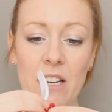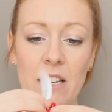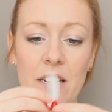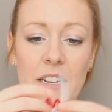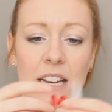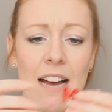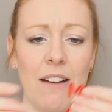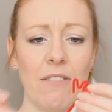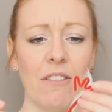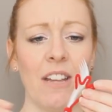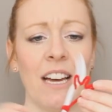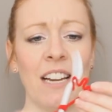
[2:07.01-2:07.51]

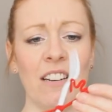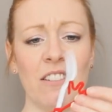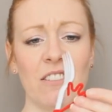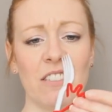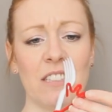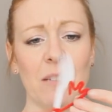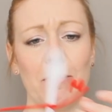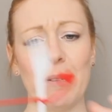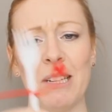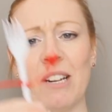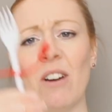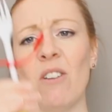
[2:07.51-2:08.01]
Now that
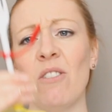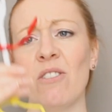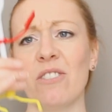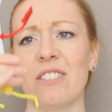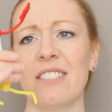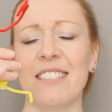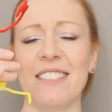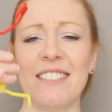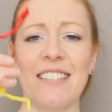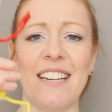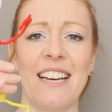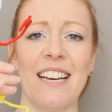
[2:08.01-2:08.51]
looks a bit odd,
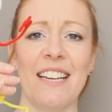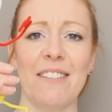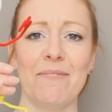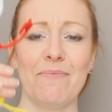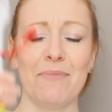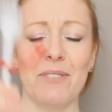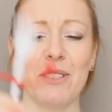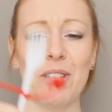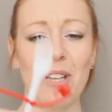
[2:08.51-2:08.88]
doesn't it?